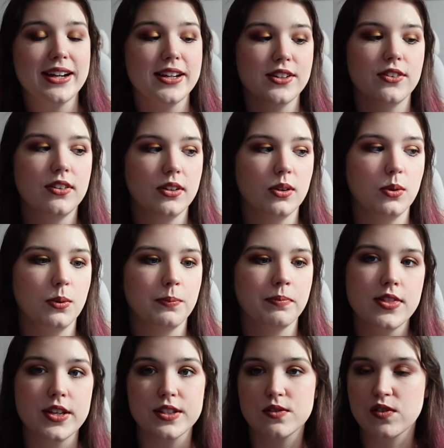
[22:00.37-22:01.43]
need to do
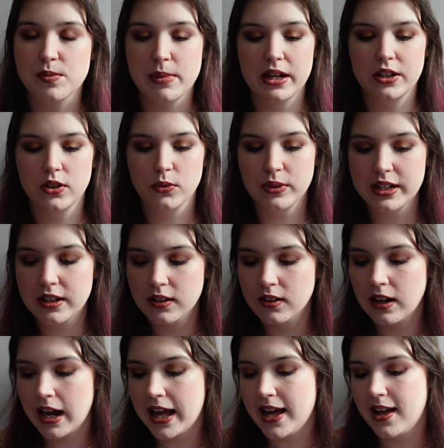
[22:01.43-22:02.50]
this for my
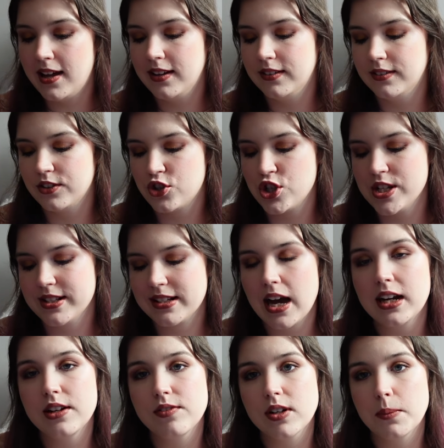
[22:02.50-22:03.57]
career, and she is
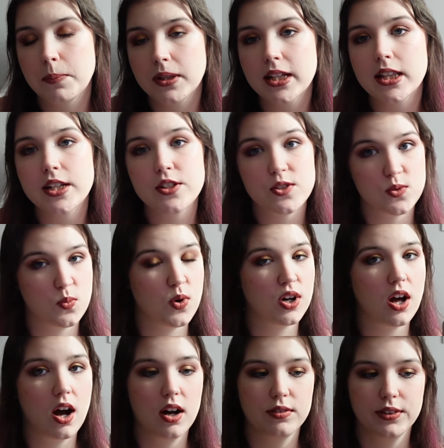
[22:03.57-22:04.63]
kind of completely sworn
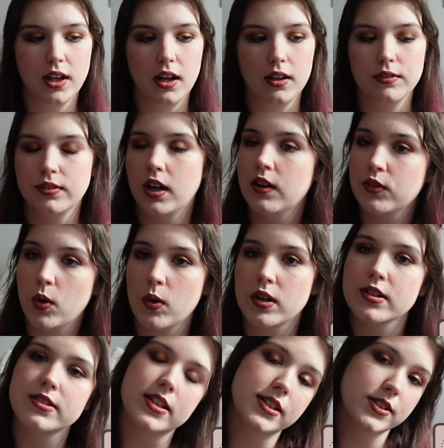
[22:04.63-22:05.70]
off love, of
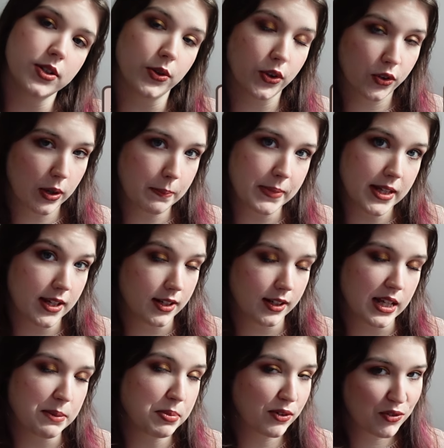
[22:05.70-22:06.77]
course, until the grumpy
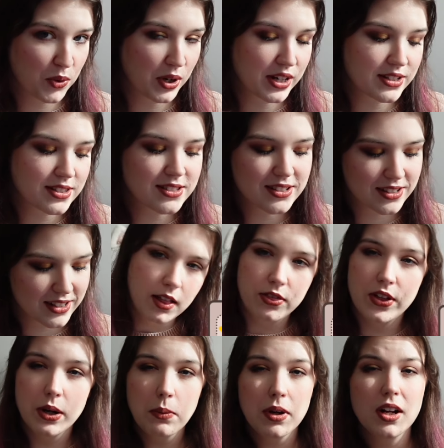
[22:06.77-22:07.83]
innkeeper Forrest.
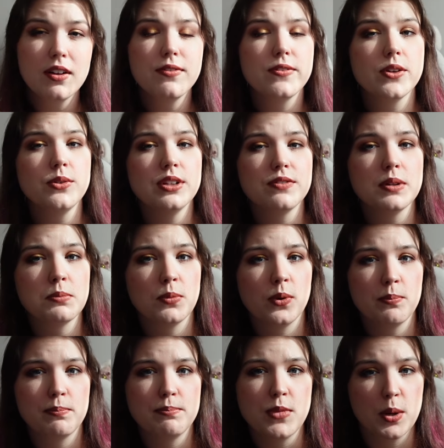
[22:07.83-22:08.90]
There were a few
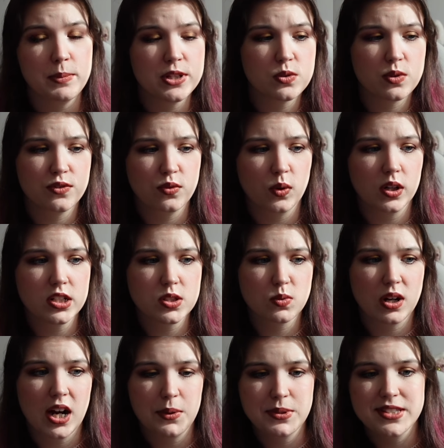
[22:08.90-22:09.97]
different moments with Forrest
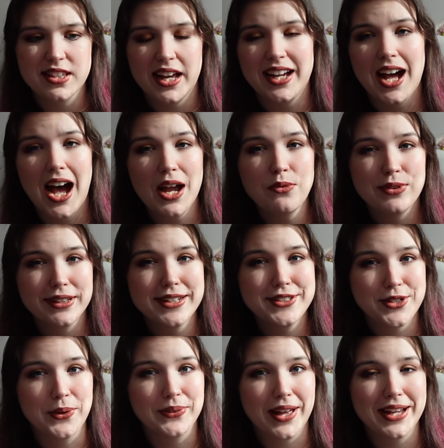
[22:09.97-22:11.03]
where I was like, I really
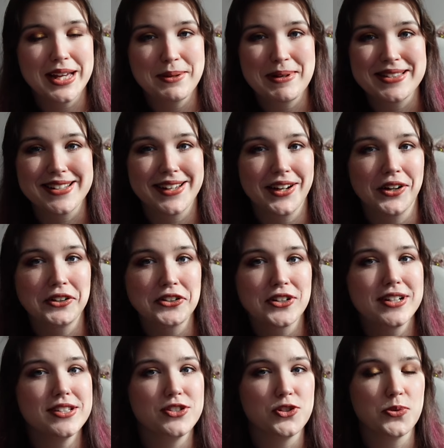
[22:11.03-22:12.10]
don't like him as a character.
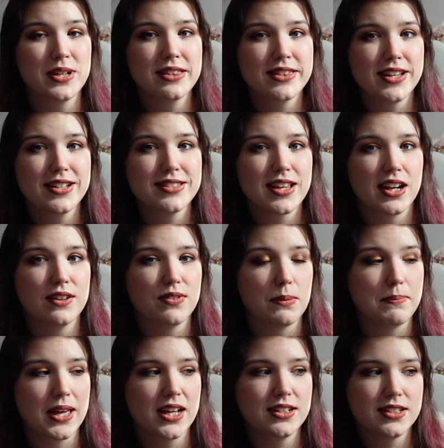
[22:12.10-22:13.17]
He's doing things that if a
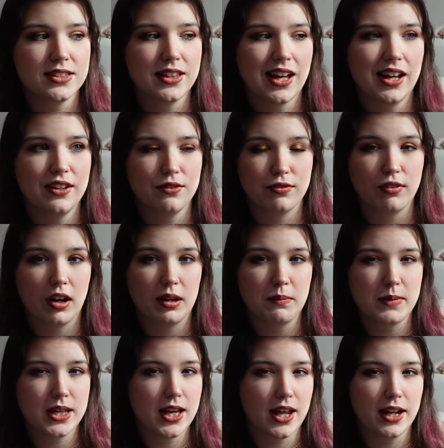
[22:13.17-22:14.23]
man did that in front of
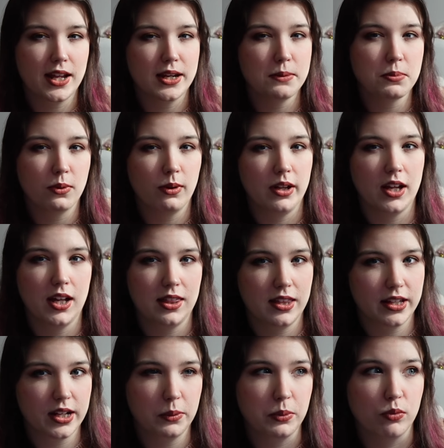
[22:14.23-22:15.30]
me at any point, I
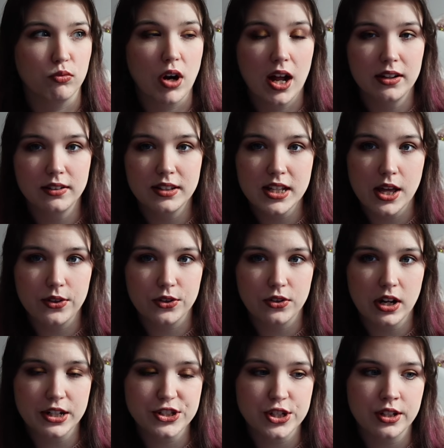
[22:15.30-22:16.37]
think I would run the other
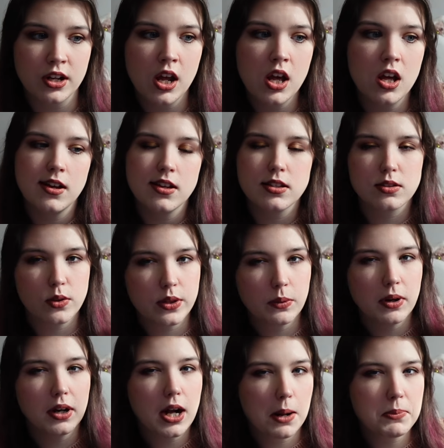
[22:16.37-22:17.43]
direction. So there
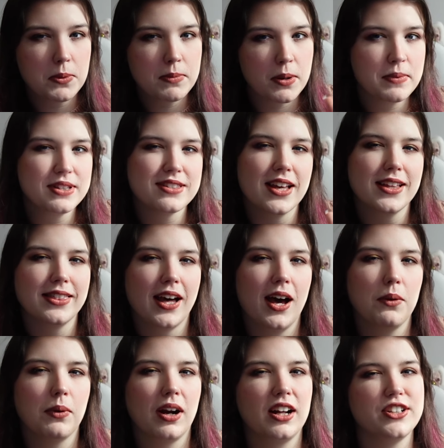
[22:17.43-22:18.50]
were a couple moments like
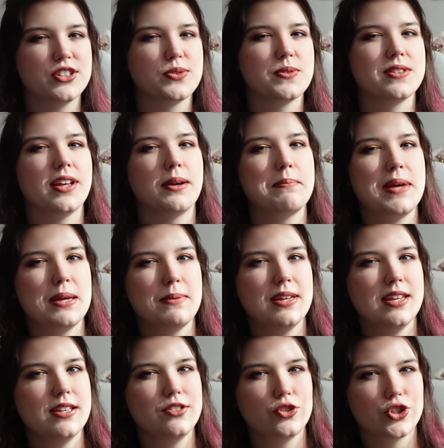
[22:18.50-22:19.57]
that where I just was like, maybe
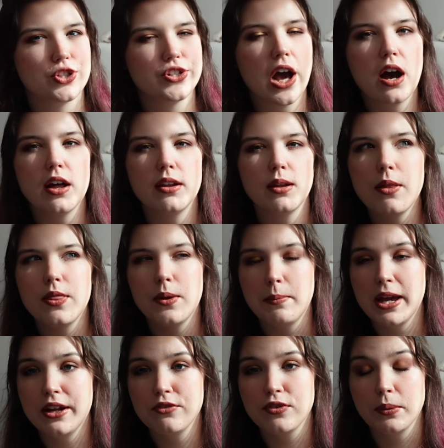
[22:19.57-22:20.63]
he's just not the
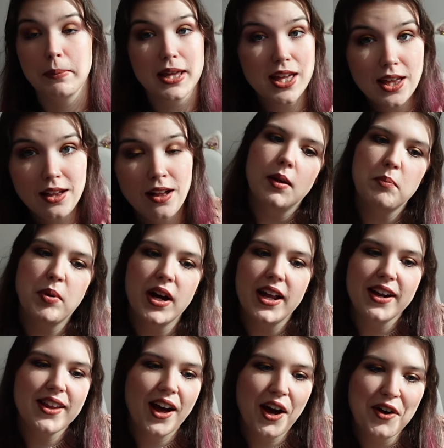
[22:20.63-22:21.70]
man for me.
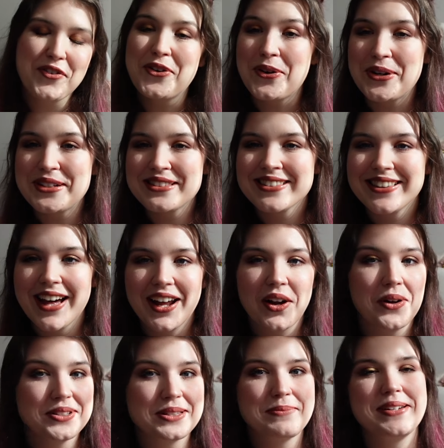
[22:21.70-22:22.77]
But of course, that
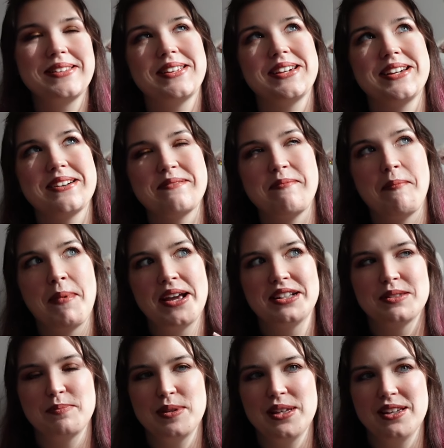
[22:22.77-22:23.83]
ultimately
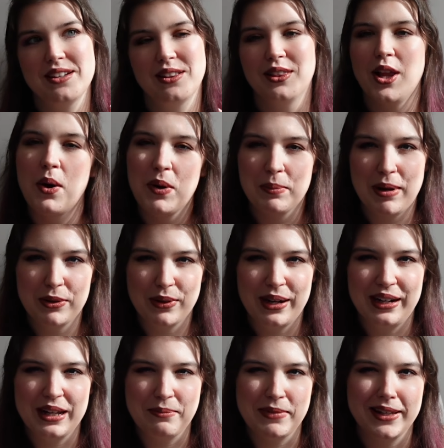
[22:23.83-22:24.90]
makes me lower my
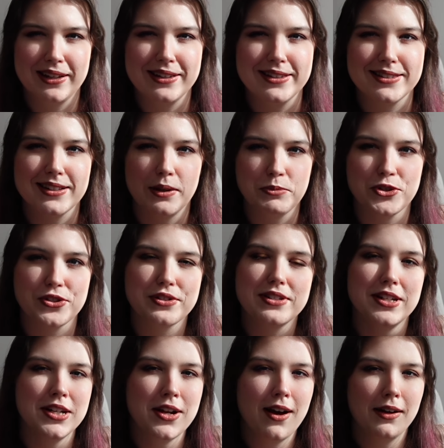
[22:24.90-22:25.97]
rating because I'm just
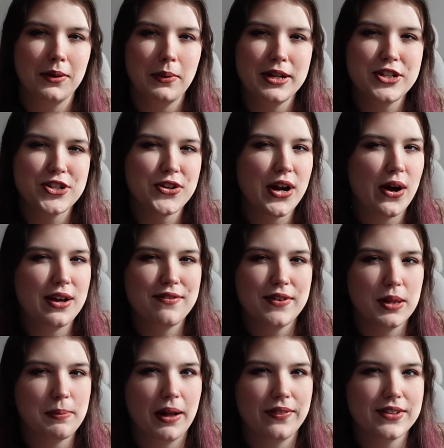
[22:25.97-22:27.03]
not quite sure how I
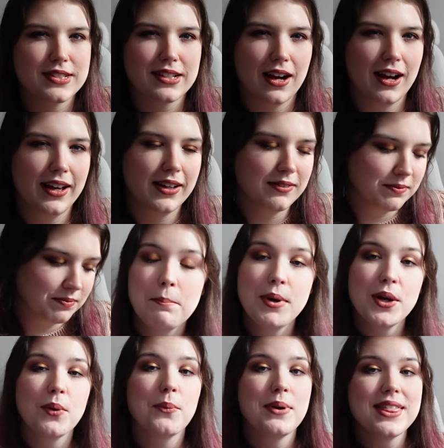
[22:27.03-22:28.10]
feel about this guy.
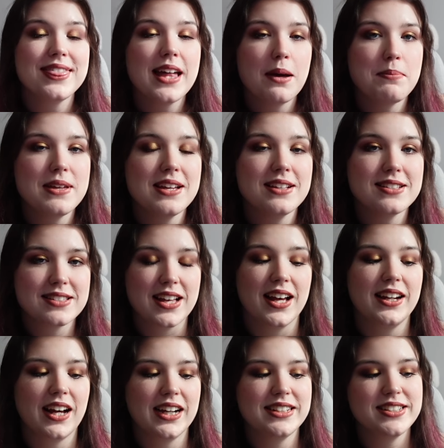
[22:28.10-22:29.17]
But with that being
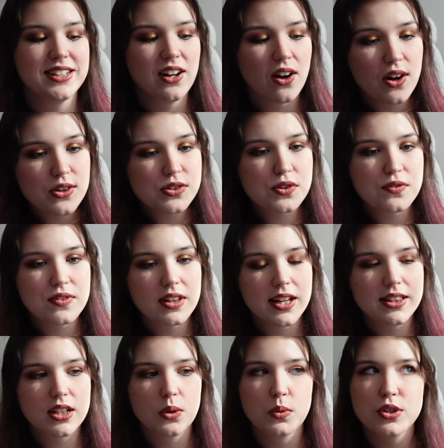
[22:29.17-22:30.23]
said, I did also feel
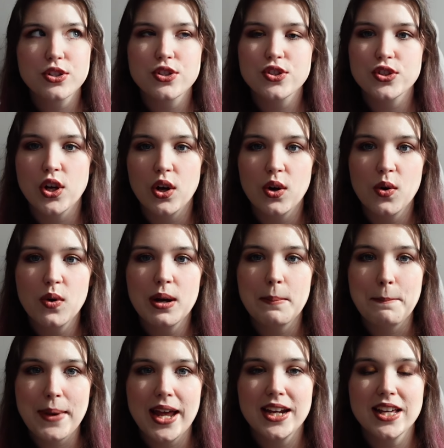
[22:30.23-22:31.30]
like there were so
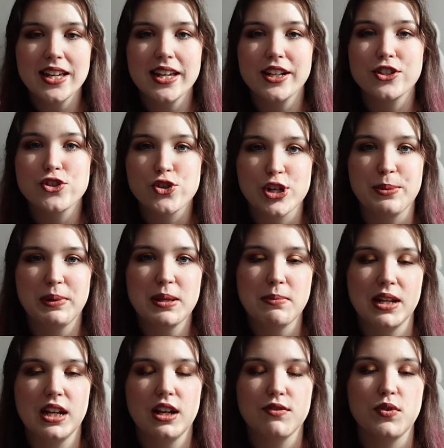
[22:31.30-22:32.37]
many extremely
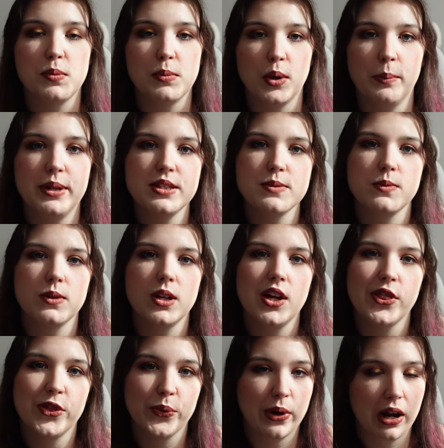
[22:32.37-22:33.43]
meaningful moments
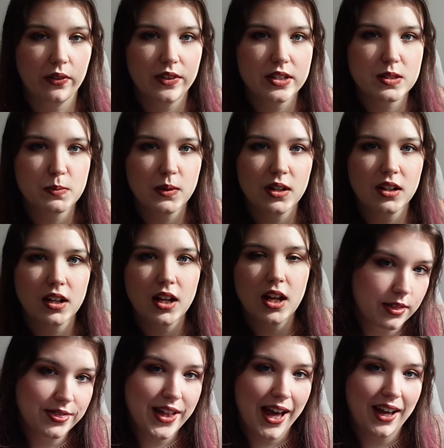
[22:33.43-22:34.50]
throughout this book
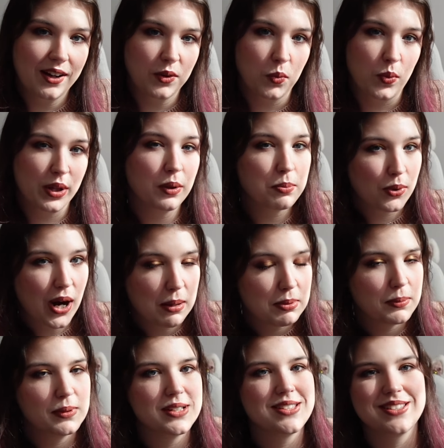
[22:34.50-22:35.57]
that will
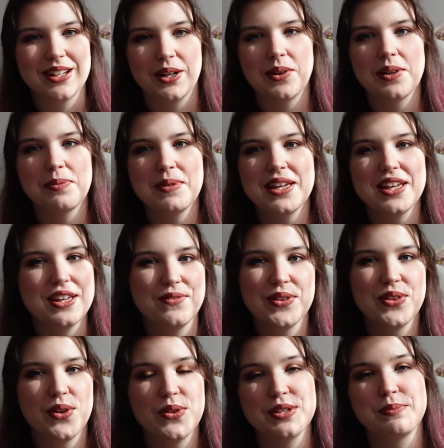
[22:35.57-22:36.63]
probably stick with me, even
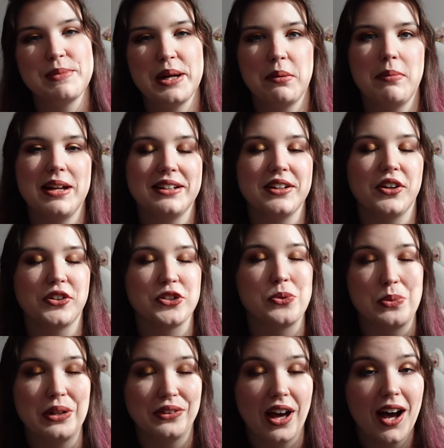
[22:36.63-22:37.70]
though this male main character
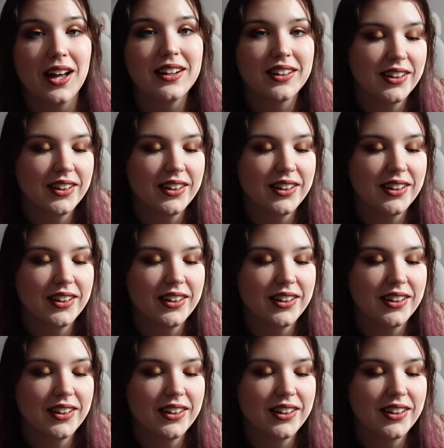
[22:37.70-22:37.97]
will not.